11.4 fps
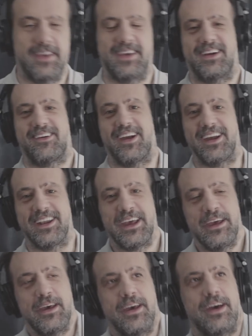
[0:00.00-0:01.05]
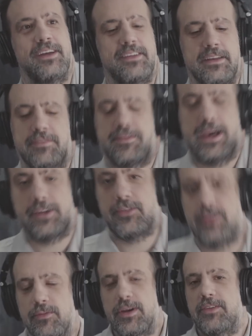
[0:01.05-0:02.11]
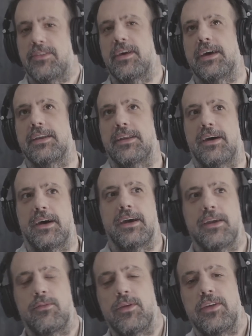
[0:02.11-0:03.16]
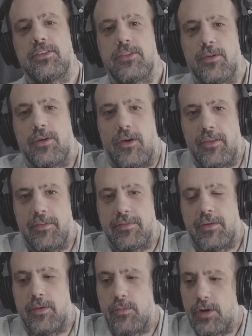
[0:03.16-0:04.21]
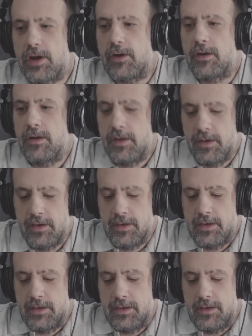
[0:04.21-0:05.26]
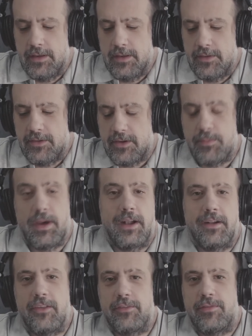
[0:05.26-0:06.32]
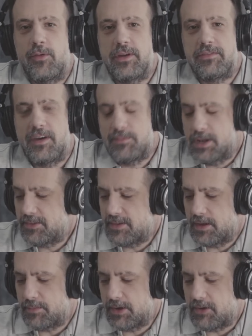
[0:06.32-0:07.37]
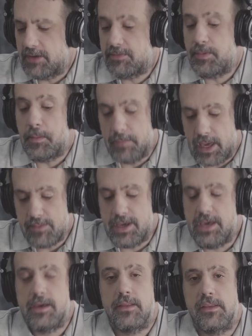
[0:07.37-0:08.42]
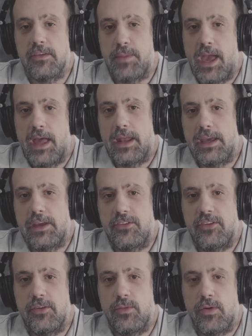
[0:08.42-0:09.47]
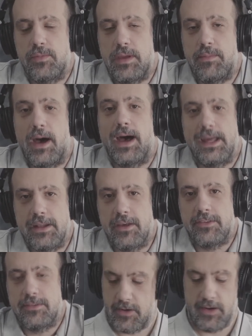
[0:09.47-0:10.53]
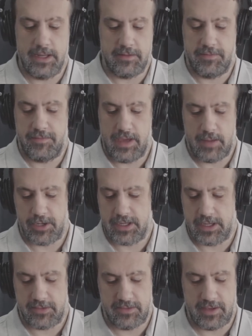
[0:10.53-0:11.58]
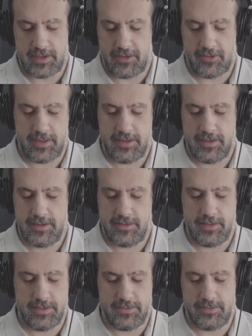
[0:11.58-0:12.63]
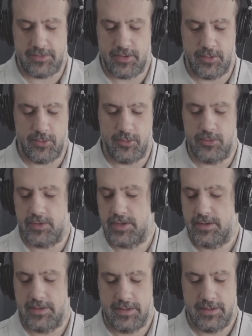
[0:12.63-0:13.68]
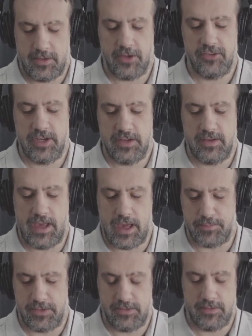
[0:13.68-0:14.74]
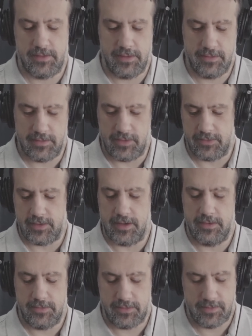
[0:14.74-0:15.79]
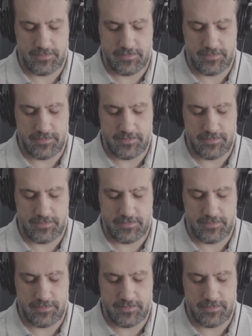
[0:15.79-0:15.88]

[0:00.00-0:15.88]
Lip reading: All right, I did a factory reset. I restored all the firmware. Took about another 45 minutes out of my life, but maybe this panning issue will be behind us. All right, Fabric XL, let's load touching taps. That sounds nice.